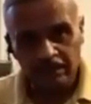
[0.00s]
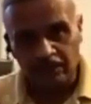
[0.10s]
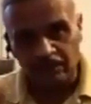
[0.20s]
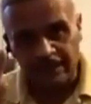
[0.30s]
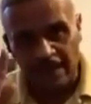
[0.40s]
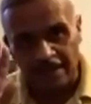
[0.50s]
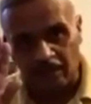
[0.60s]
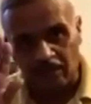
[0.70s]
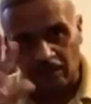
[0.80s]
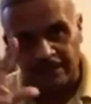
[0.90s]
So it's kind of
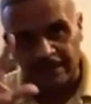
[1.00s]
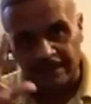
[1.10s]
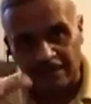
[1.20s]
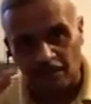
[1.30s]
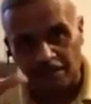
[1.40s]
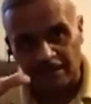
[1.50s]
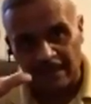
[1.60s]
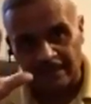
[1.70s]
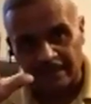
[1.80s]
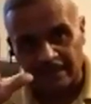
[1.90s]
closed. It's not open
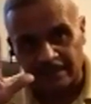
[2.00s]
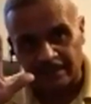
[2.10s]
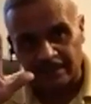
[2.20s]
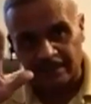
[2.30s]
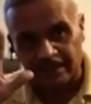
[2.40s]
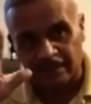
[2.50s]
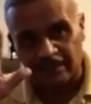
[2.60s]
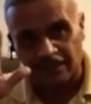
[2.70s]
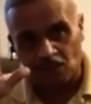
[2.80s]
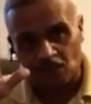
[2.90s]
like this. It's just
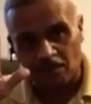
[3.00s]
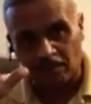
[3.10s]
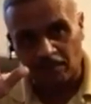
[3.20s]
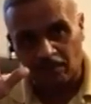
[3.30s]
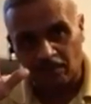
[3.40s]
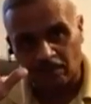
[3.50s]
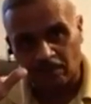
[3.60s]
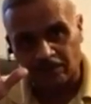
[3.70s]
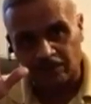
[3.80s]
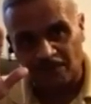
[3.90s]
a normal close.
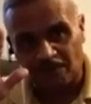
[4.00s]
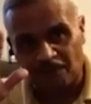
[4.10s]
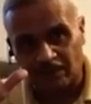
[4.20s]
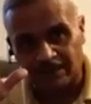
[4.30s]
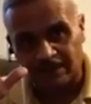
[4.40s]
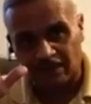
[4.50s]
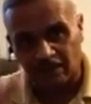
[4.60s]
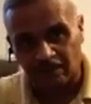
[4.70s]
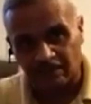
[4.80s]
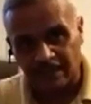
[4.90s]
Don't force it
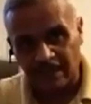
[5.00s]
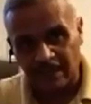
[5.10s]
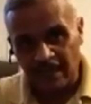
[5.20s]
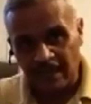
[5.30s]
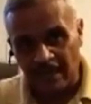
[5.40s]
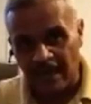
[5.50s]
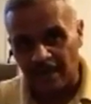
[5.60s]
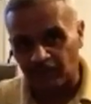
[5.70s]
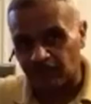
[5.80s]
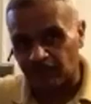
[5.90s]
closed. And
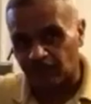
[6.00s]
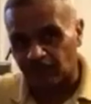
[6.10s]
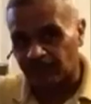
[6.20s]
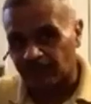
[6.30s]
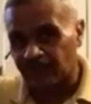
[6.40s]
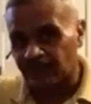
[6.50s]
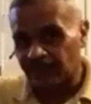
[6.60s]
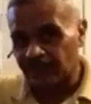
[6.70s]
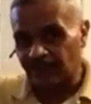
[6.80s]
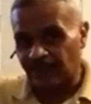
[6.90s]
what you're doing,
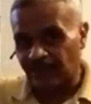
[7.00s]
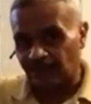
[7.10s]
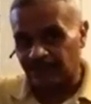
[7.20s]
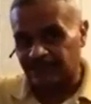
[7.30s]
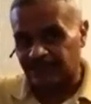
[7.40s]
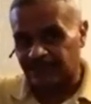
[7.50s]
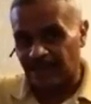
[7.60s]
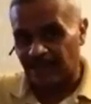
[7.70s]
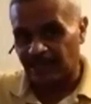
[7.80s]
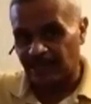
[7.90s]
your wrist is like
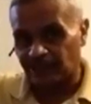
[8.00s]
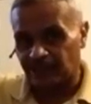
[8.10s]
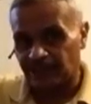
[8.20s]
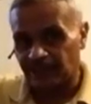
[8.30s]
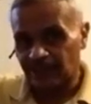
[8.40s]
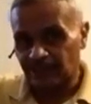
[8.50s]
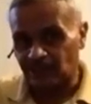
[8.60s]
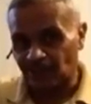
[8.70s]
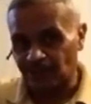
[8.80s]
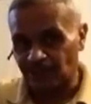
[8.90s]
a hinge.
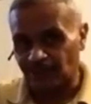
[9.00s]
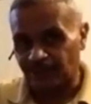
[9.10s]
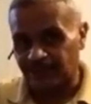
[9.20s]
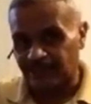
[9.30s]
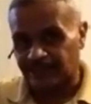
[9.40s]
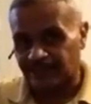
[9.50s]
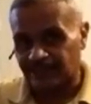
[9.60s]
So you're doing this.